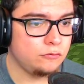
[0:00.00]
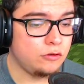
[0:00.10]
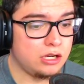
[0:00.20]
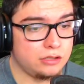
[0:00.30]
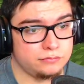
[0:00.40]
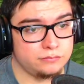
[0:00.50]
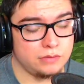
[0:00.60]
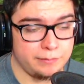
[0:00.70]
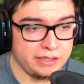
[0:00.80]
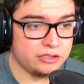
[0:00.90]
Well,
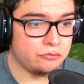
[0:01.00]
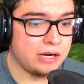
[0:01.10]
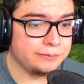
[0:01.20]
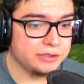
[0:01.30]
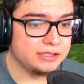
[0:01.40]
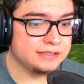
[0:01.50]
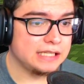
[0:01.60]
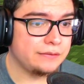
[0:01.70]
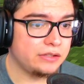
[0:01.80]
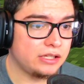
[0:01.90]
I mean, the raptor does
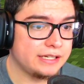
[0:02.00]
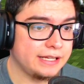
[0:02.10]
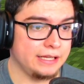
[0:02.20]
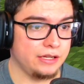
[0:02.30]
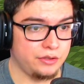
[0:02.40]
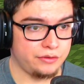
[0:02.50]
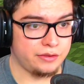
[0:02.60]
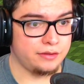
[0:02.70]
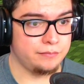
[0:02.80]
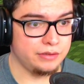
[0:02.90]
have a lot of
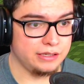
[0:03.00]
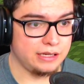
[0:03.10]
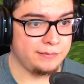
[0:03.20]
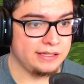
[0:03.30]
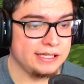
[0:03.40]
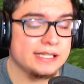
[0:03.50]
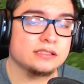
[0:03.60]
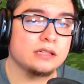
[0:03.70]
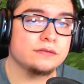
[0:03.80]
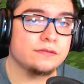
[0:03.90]
health, but I mean, he
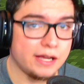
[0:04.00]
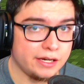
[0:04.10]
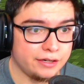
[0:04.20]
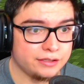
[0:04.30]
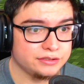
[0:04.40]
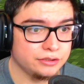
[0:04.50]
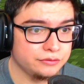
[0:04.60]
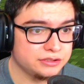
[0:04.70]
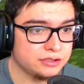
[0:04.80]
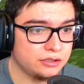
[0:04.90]
is on fire, so
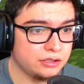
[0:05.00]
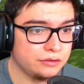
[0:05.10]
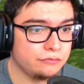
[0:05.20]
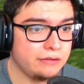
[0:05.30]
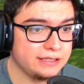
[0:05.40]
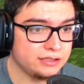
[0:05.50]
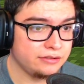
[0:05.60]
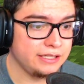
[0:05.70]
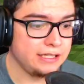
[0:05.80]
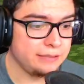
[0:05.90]
we're just gonna wait
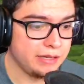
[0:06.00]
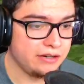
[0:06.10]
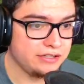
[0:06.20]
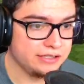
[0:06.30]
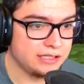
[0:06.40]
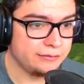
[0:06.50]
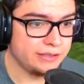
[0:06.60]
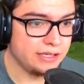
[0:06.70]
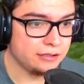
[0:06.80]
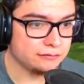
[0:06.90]
till he perishes. There
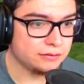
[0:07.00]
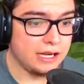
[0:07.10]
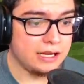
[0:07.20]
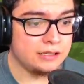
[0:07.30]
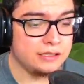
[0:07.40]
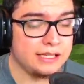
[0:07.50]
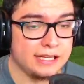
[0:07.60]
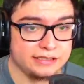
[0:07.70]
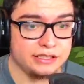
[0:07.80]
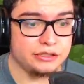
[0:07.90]
we go. And
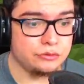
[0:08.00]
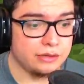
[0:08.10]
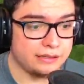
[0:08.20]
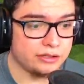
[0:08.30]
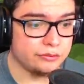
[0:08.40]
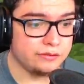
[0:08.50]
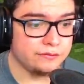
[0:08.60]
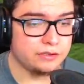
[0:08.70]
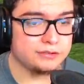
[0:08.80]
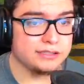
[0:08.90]
yes, you do have to
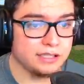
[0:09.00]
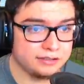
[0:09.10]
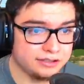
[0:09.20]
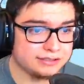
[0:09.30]
refill the Dunder